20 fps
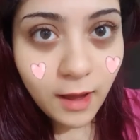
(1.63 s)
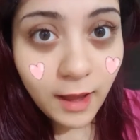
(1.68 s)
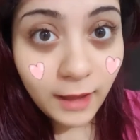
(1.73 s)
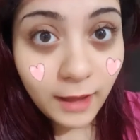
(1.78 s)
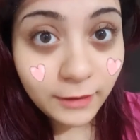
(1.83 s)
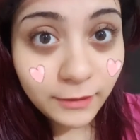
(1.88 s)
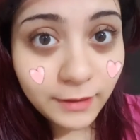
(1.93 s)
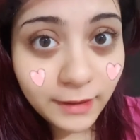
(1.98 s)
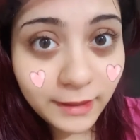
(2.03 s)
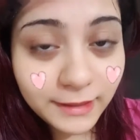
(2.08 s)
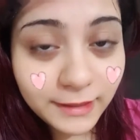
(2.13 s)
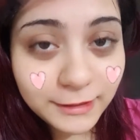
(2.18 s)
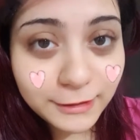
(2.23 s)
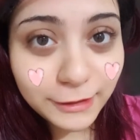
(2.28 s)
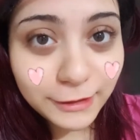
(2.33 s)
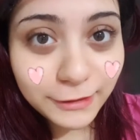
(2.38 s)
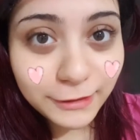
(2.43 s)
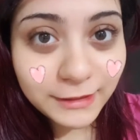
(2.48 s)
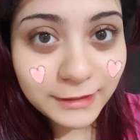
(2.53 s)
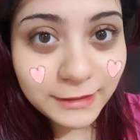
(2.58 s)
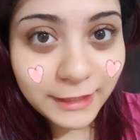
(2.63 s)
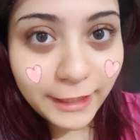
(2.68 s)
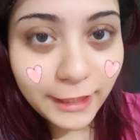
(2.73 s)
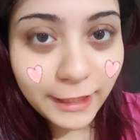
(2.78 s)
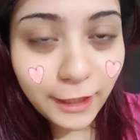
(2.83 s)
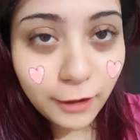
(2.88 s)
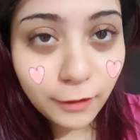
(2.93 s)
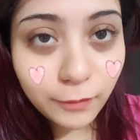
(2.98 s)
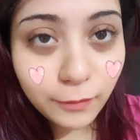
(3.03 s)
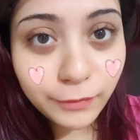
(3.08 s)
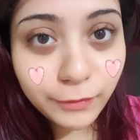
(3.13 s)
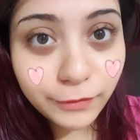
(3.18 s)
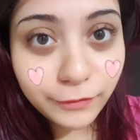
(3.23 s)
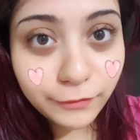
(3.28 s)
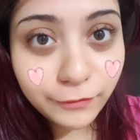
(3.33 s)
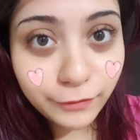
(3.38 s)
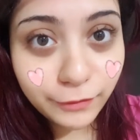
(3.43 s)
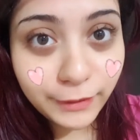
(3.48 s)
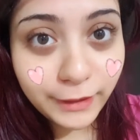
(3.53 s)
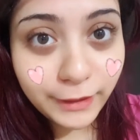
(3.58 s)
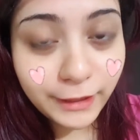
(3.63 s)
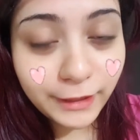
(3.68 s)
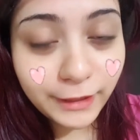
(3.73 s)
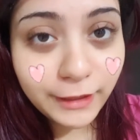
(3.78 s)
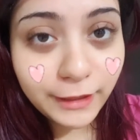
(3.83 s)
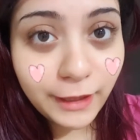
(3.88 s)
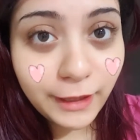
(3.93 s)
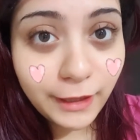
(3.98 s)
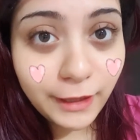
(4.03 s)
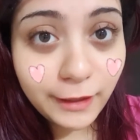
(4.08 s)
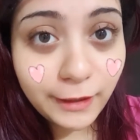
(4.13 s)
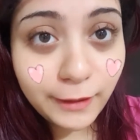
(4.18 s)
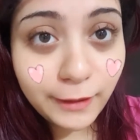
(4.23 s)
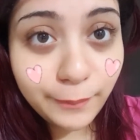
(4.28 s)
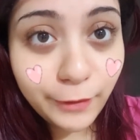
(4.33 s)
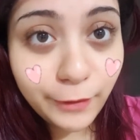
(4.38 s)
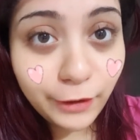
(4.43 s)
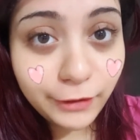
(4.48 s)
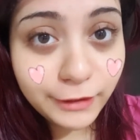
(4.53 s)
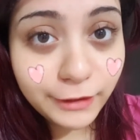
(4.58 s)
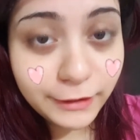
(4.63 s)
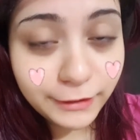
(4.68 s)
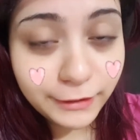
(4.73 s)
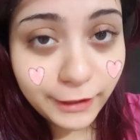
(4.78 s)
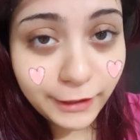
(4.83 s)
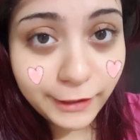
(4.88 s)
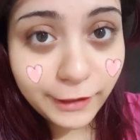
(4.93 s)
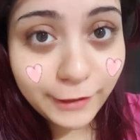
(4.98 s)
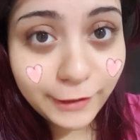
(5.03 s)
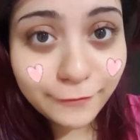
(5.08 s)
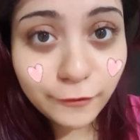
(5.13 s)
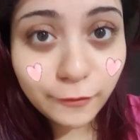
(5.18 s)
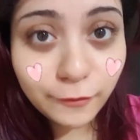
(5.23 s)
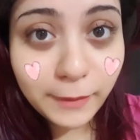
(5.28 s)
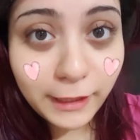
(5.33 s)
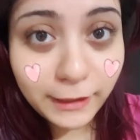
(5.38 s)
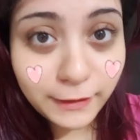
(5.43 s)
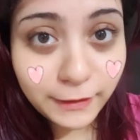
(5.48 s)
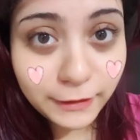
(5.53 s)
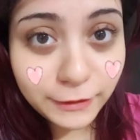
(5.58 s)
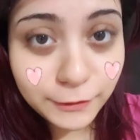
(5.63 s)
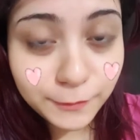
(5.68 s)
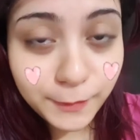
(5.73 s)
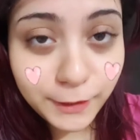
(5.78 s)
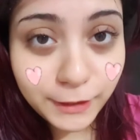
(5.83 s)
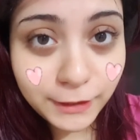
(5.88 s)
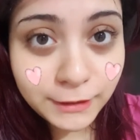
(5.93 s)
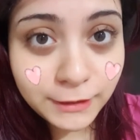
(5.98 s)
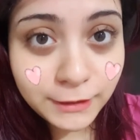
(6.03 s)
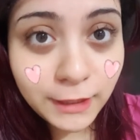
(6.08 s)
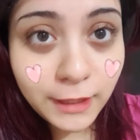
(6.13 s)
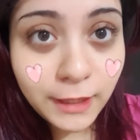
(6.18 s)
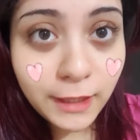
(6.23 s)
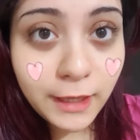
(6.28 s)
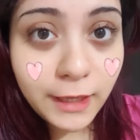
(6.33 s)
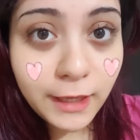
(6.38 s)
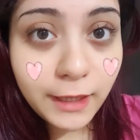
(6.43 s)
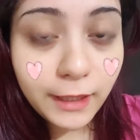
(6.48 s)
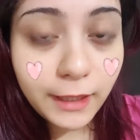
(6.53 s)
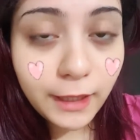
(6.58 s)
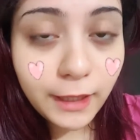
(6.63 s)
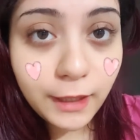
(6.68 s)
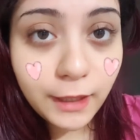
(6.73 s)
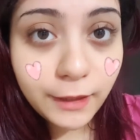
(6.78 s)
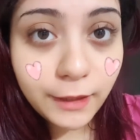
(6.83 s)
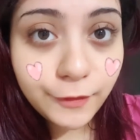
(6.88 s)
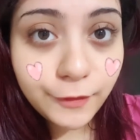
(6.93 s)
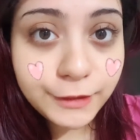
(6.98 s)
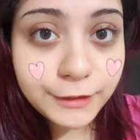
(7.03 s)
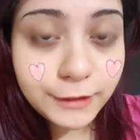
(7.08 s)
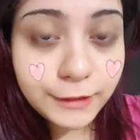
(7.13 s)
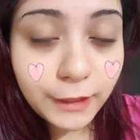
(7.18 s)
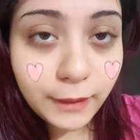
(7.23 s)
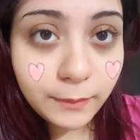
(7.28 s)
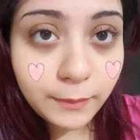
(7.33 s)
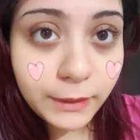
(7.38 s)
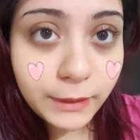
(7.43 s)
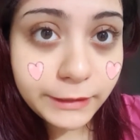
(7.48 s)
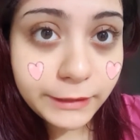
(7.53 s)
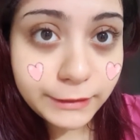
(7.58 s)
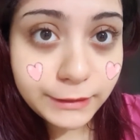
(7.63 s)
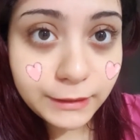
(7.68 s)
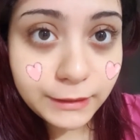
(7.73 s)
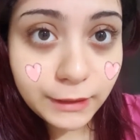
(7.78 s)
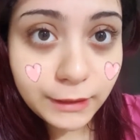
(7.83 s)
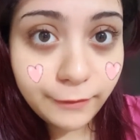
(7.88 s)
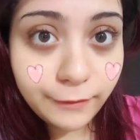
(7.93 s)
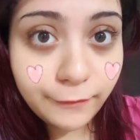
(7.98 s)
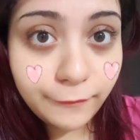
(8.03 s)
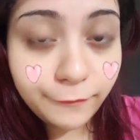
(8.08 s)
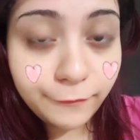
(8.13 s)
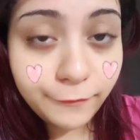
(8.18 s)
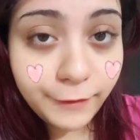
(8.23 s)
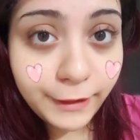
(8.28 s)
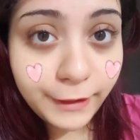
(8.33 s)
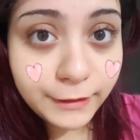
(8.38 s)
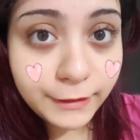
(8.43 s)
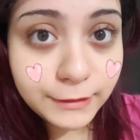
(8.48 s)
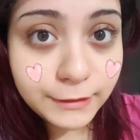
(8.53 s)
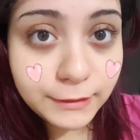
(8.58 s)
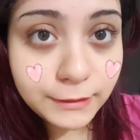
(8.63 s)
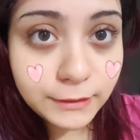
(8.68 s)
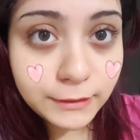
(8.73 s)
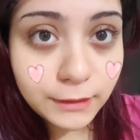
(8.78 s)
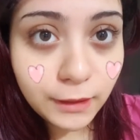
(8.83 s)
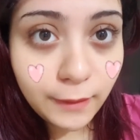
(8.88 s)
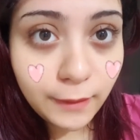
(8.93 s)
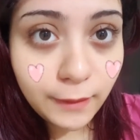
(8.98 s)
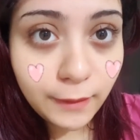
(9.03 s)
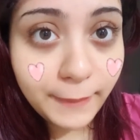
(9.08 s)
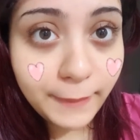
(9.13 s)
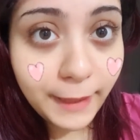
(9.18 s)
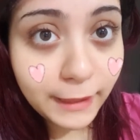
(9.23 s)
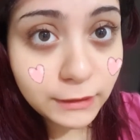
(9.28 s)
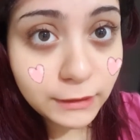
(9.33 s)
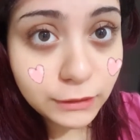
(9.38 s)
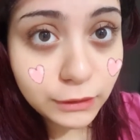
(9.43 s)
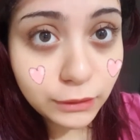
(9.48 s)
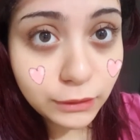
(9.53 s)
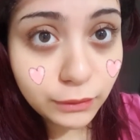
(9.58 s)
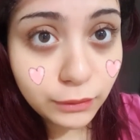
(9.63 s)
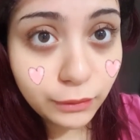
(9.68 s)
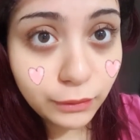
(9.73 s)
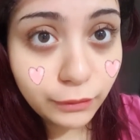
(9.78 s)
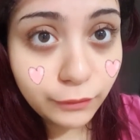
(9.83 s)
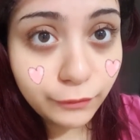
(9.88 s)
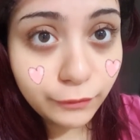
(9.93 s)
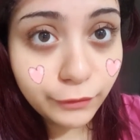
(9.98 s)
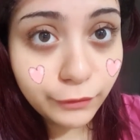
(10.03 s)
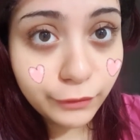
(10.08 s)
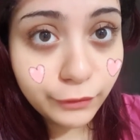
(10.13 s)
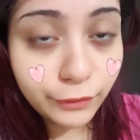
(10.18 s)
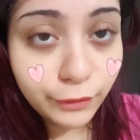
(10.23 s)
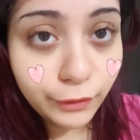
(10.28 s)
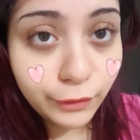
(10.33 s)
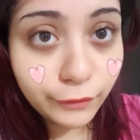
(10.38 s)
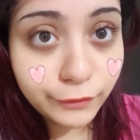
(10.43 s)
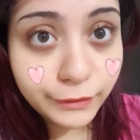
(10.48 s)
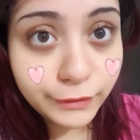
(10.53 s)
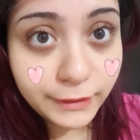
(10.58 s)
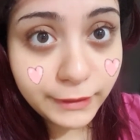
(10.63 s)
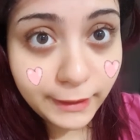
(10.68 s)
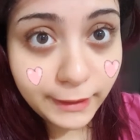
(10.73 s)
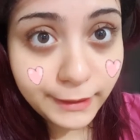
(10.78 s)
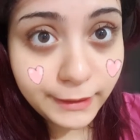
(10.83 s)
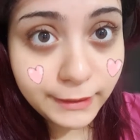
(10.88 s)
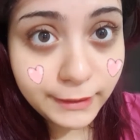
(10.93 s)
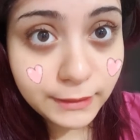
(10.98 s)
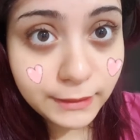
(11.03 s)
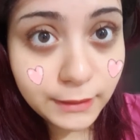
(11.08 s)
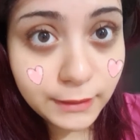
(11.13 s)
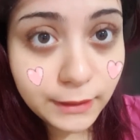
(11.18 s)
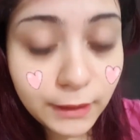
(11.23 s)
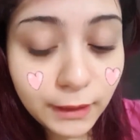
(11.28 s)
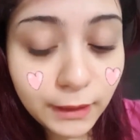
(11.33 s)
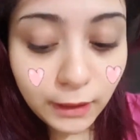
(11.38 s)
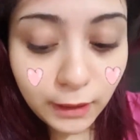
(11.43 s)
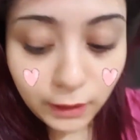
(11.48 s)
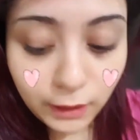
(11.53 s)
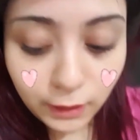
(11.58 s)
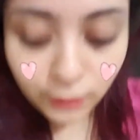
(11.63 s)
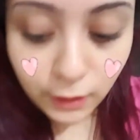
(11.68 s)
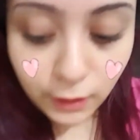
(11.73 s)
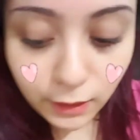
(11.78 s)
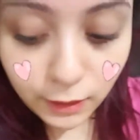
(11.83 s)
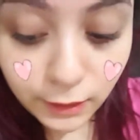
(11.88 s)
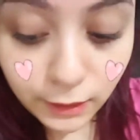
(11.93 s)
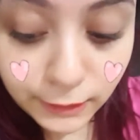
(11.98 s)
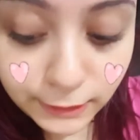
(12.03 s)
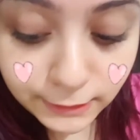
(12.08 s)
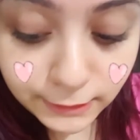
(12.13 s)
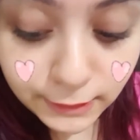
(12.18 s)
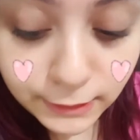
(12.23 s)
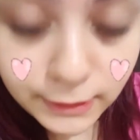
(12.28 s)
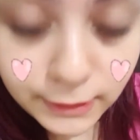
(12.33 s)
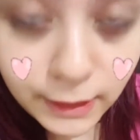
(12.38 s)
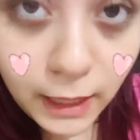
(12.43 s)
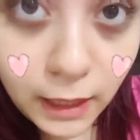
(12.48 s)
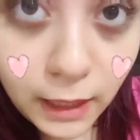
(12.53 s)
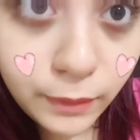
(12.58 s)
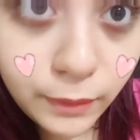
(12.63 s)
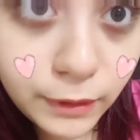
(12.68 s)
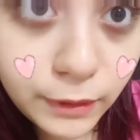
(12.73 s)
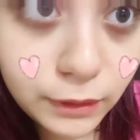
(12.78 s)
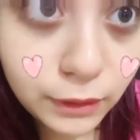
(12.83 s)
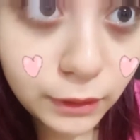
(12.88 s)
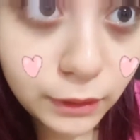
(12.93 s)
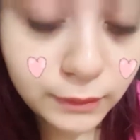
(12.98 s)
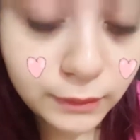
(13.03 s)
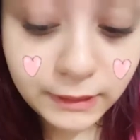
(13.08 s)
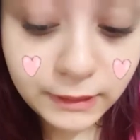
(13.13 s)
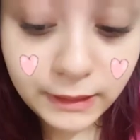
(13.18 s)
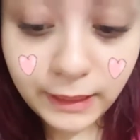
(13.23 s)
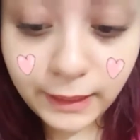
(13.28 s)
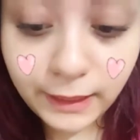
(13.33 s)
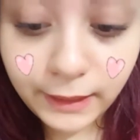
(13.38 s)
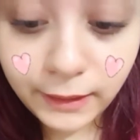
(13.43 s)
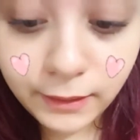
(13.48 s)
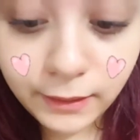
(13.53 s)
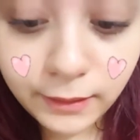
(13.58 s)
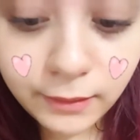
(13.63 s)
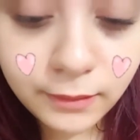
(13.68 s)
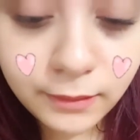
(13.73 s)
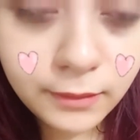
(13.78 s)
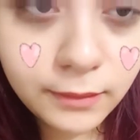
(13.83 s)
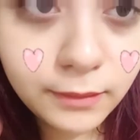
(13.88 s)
Hello guys, so today I'll be reviewing a product I got from AliExpress. This time it's a face mask for overnight. This is how it looks like.